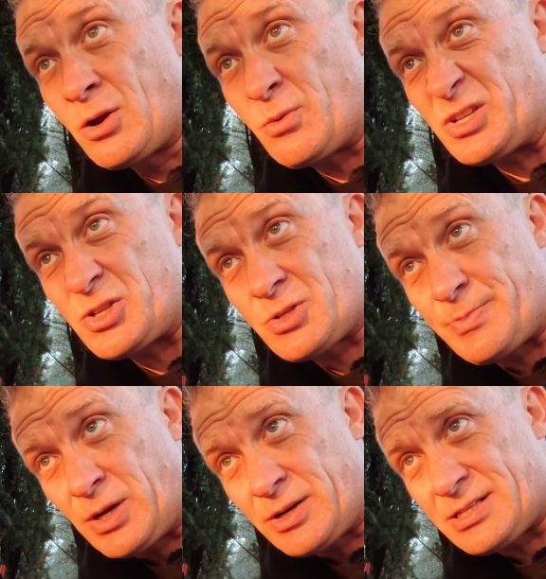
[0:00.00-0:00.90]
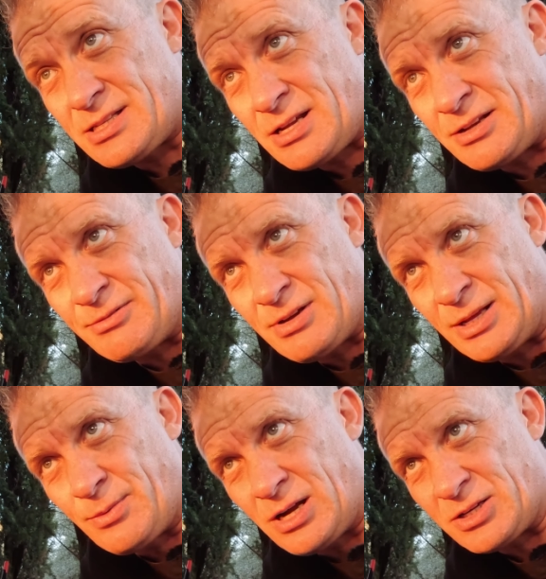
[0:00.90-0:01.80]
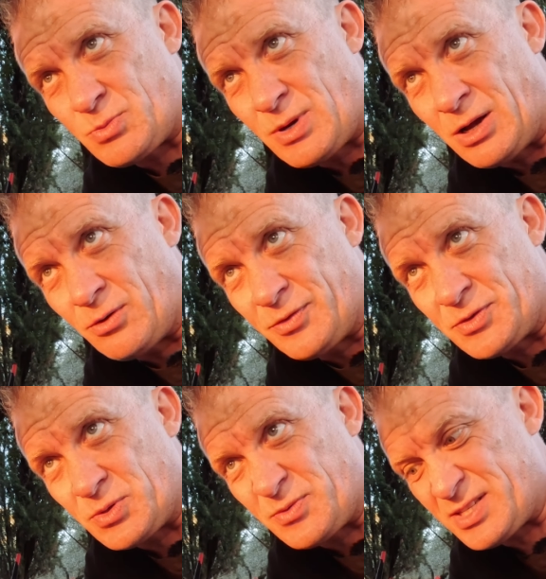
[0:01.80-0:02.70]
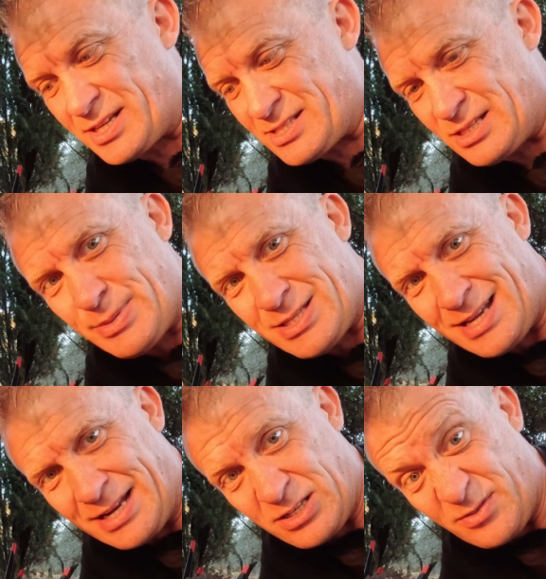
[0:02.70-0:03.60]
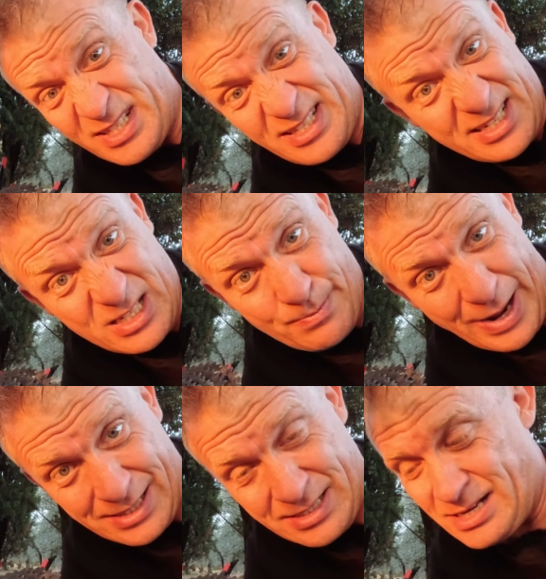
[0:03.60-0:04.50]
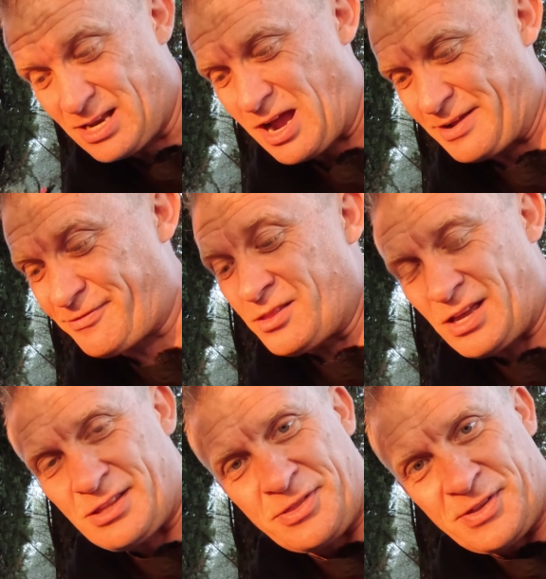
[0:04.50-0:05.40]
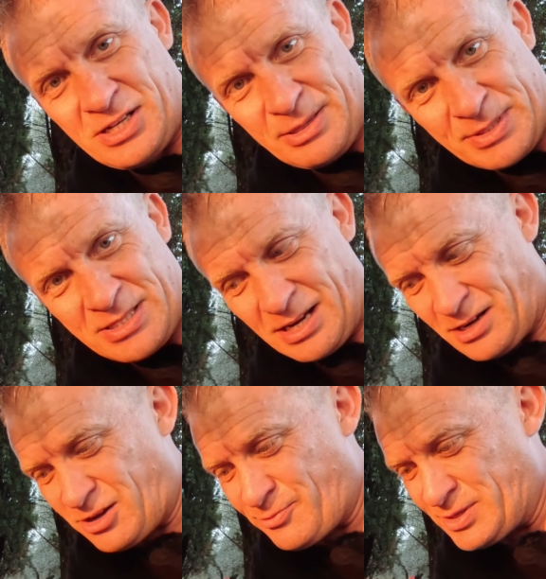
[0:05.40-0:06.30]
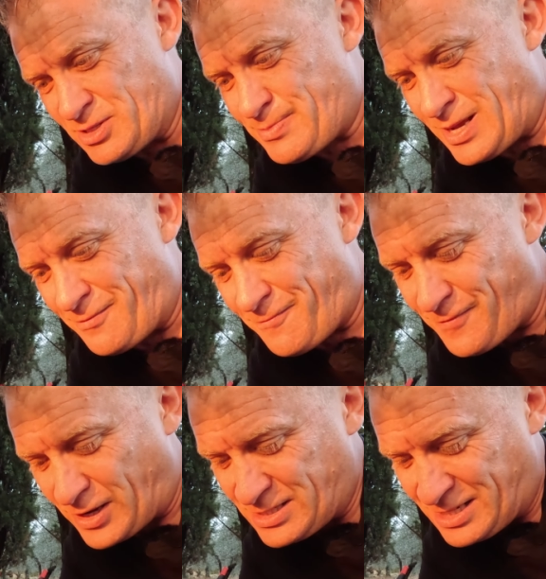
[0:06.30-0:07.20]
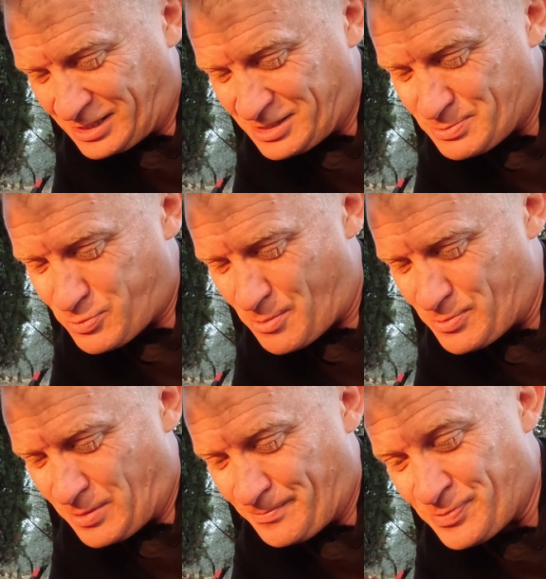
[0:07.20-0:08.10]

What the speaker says: which, to be honest, has only really worked well for sort of 60% of its expected life? The other 30% I've been spent fighting this problem.